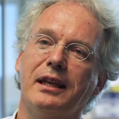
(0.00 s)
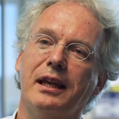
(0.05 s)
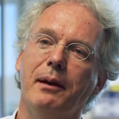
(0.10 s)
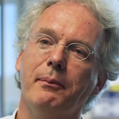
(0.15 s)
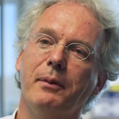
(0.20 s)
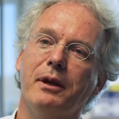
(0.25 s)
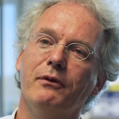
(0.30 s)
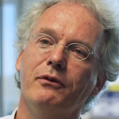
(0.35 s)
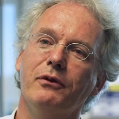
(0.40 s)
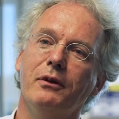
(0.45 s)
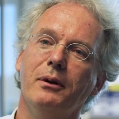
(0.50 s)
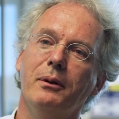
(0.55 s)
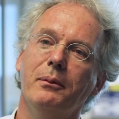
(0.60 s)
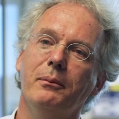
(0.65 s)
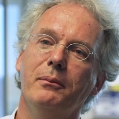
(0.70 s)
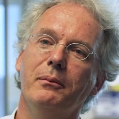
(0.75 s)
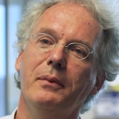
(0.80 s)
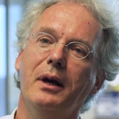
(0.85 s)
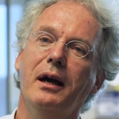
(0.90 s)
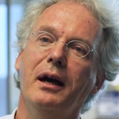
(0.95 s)
coming
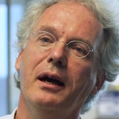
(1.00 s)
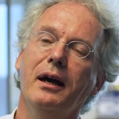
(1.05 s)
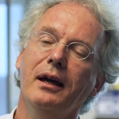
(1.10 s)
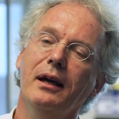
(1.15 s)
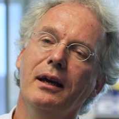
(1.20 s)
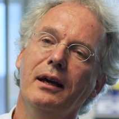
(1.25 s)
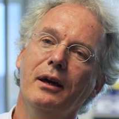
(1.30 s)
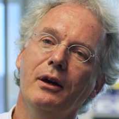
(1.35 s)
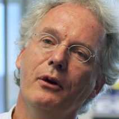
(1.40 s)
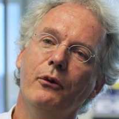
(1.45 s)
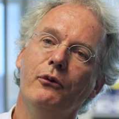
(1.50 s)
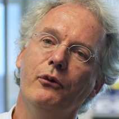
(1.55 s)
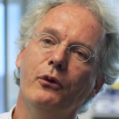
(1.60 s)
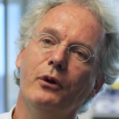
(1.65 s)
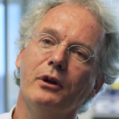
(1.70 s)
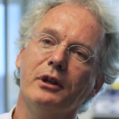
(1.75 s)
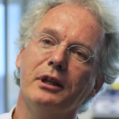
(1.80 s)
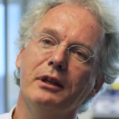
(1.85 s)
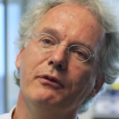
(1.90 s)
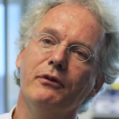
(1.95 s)
from
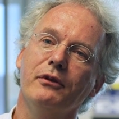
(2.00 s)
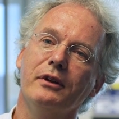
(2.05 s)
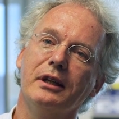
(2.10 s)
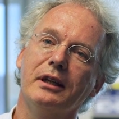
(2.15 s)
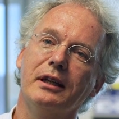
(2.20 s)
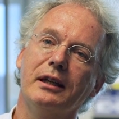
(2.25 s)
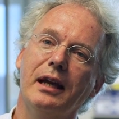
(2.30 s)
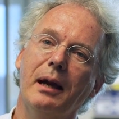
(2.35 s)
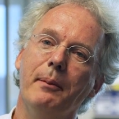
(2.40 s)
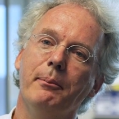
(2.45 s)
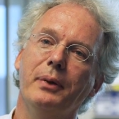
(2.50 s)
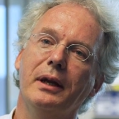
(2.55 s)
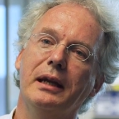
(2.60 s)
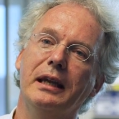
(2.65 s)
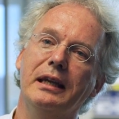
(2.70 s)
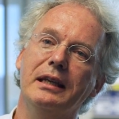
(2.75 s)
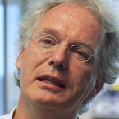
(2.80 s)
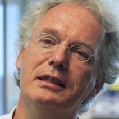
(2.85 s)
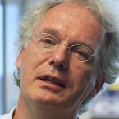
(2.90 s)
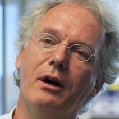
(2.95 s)
four different
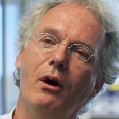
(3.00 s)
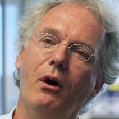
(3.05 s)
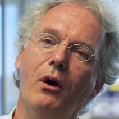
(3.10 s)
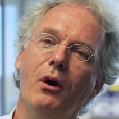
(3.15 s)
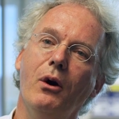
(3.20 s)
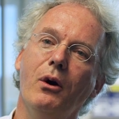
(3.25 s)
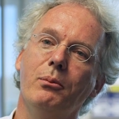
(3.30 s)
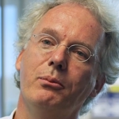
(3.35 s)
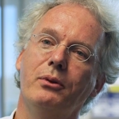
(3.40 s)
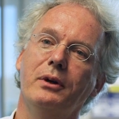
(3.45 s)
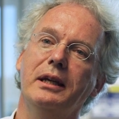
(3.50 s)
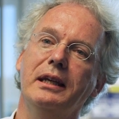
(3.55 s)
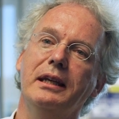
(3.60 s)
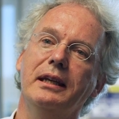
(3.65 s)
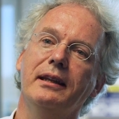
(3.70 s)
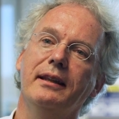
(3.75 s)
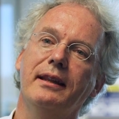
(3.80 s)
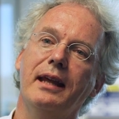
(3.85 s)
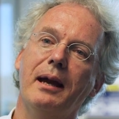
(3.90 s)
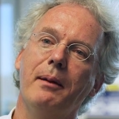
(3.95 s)
companies, all
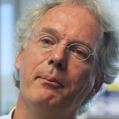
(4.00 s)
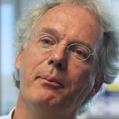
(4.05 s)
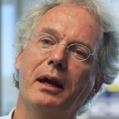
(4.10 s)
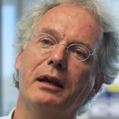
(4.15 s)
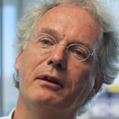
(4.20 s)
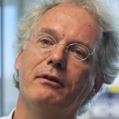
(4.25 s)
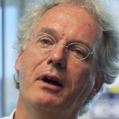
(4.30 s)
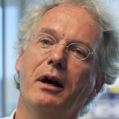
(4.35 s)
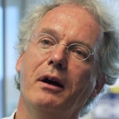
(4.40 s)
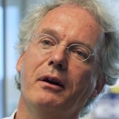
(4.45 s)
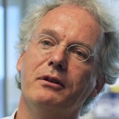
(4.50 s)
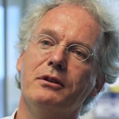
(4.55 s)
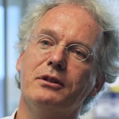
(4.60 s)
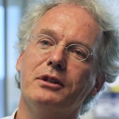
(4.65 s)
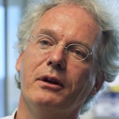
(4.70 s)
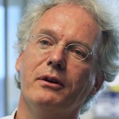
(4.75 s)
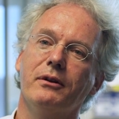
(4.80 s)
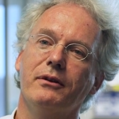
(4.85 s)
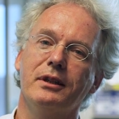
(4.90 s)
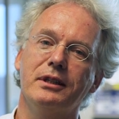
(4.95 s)
bringing their background.
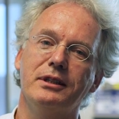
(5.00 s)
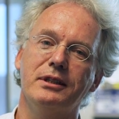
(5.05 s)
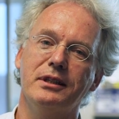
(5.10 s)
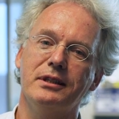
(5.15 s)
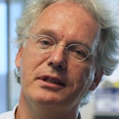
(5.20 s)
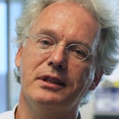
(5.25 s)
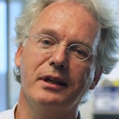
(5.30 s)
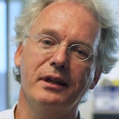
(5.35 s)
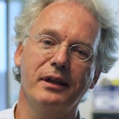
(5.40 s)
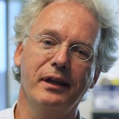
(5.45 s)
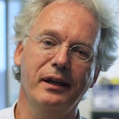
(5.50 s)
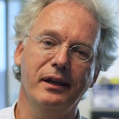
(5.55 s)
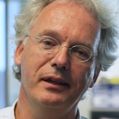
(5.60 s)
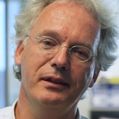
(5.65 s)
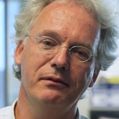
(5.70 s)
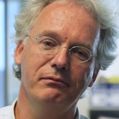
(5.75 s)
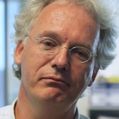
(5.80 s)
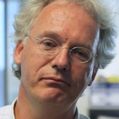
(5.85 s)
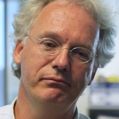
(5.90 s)
So this is a